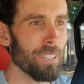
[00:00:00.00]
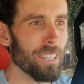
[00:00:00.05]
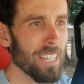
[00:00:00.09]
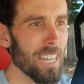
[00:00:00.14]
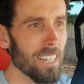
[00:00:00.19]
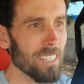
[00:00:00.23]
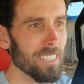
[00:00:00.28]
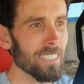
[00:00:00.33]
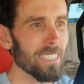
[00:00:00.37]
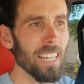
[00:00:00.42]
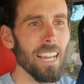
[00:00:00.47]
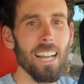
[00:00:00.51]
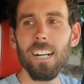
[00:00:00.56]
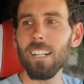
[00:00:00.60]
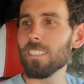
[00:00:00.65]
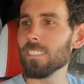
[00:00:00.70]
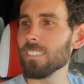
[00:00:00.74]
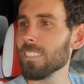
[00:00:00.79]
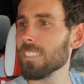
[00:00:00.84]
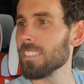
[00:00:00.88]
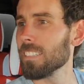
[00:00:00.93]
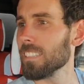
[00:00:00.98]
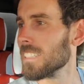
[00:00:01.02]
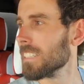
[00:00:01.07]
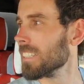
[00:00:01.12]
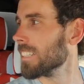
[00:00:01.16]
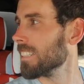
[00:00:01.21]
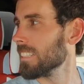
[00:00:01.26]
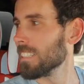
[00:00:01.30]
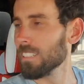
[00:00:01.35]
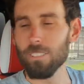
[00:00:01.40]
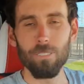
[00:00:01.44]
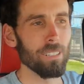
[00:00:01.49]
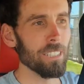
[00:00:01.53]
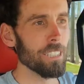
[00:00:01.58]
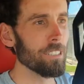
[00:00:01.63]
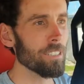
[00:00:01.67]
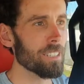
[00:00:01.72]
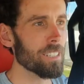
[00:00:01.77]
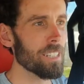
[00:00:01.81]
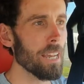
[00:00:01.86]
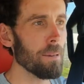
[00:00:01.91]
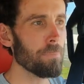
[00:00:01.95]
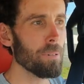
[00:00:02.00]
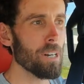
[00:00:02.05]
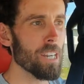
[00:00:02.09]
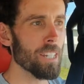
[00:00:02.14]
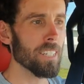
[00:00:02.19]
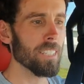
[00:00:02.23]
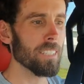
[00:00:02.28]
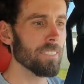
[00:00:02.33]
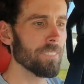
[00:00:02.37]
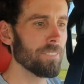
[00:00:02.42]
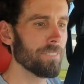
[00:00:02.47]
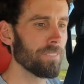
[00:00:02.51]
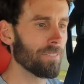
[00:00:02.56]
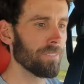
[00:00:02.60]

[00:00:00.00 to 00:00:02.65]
without a doubt, when you step on it,